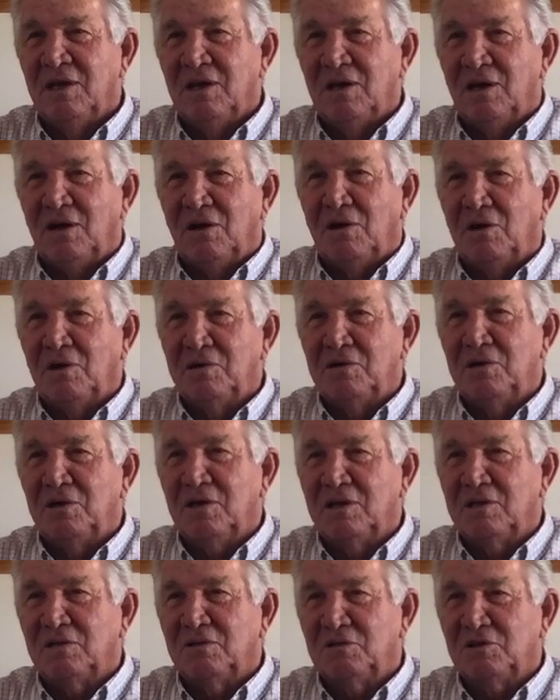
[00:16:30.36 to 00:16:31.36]
a hard
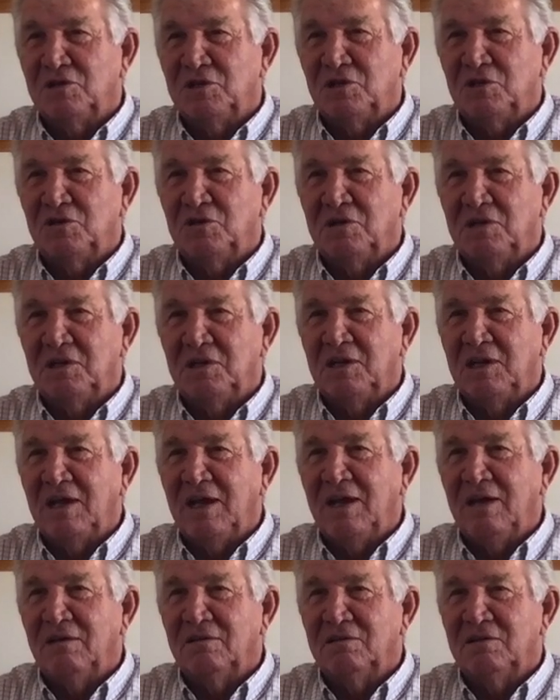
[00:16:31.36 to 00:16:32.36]
knot that she couldn't get
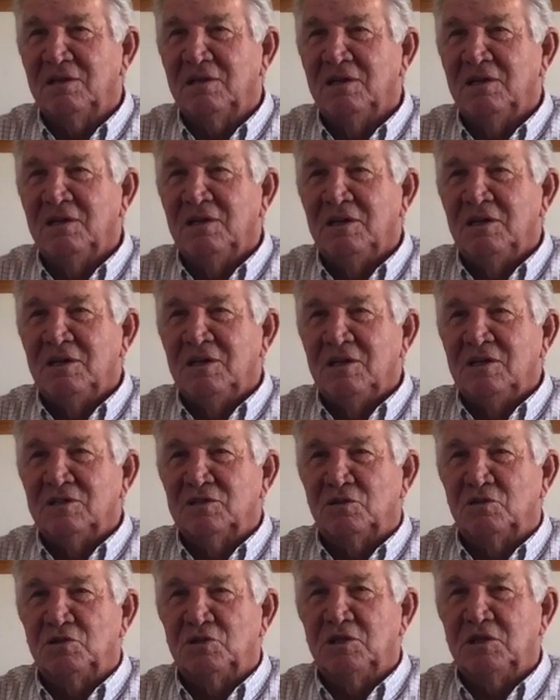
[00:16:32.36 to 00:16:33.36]
out.
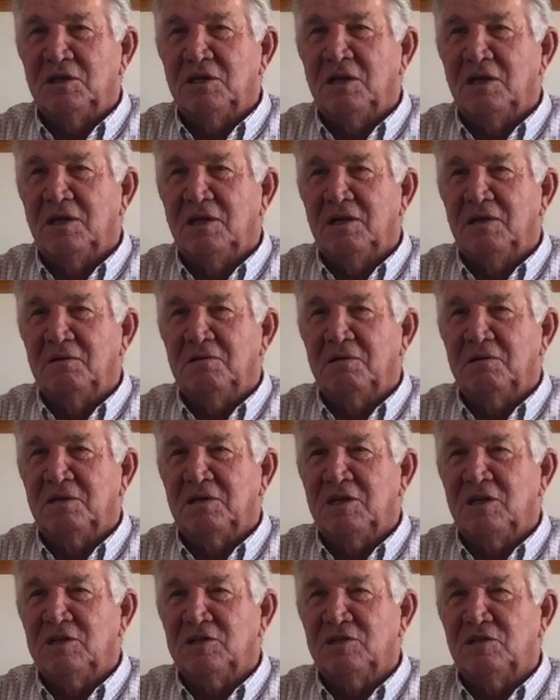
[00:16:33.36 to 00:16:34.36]
So she got a
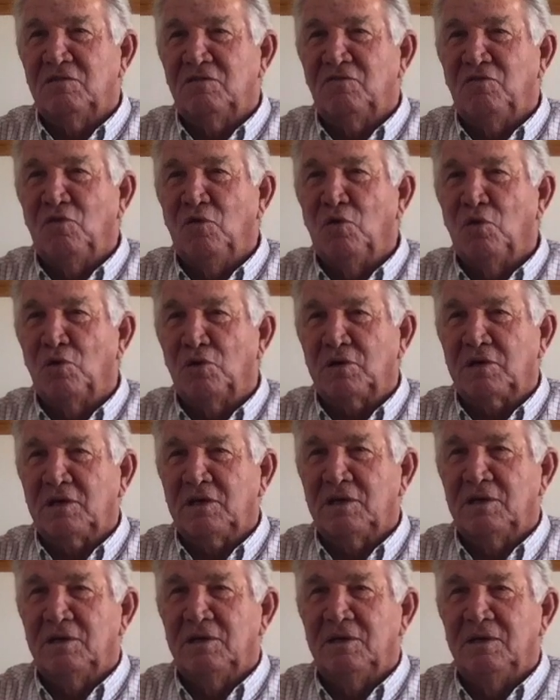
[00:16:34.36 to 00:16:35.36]
kitchen fork
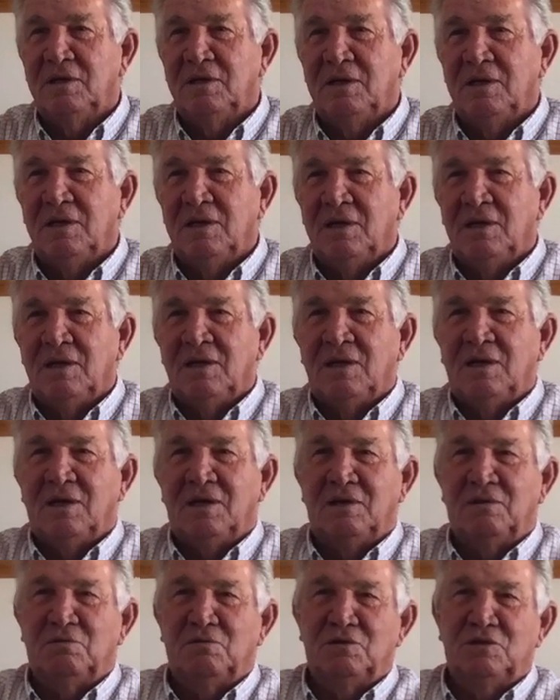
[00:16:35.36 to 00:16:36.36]

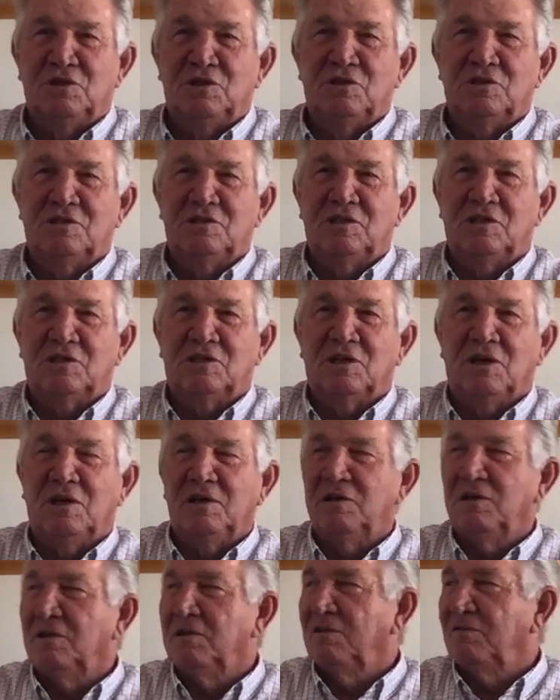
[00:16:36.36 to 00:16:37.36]
and was using the
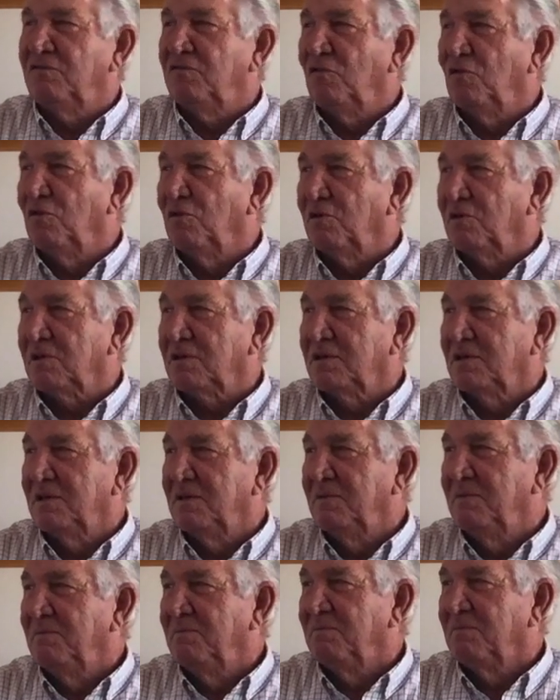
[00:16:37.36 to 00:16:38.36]
tine on the fork
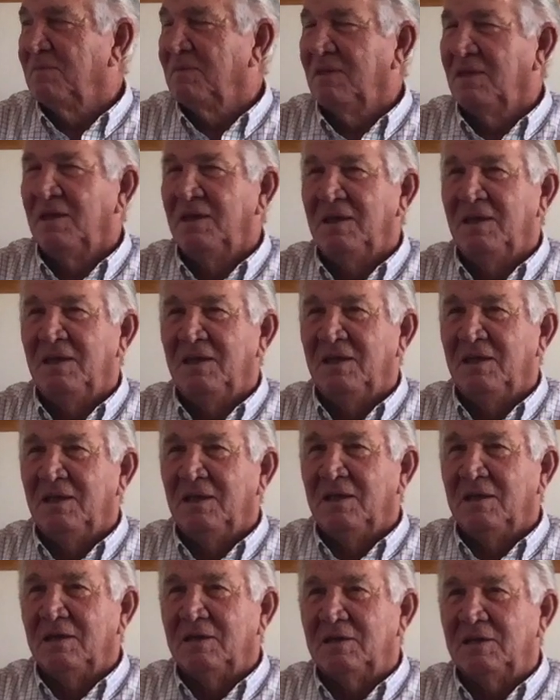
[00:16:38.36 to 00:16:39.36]

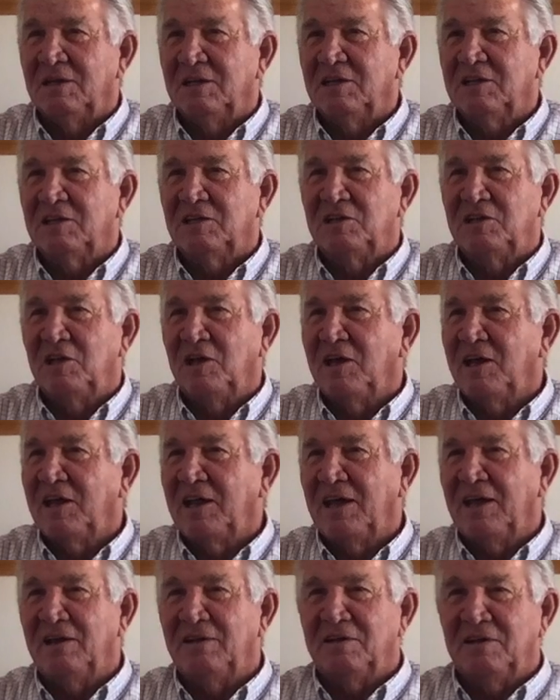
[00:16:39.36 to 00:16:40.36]
to get the knot
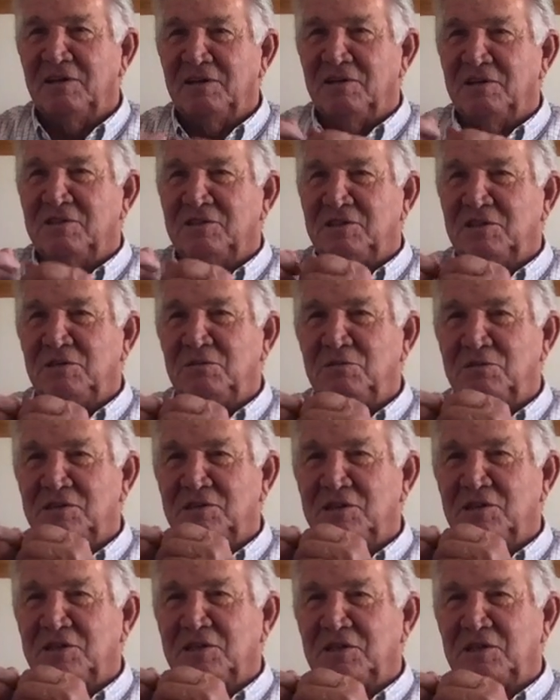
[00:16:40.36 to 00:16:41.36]
out. And as she was
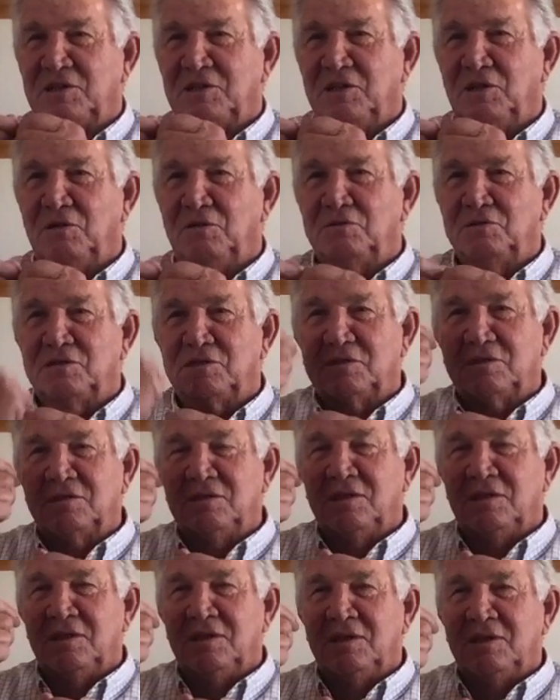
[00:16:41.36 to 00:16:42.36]
looking close,
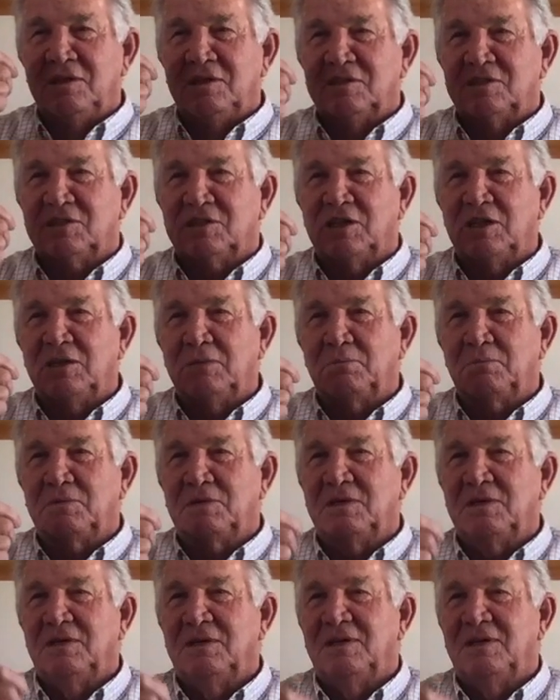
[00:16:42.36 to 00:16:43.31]
slipped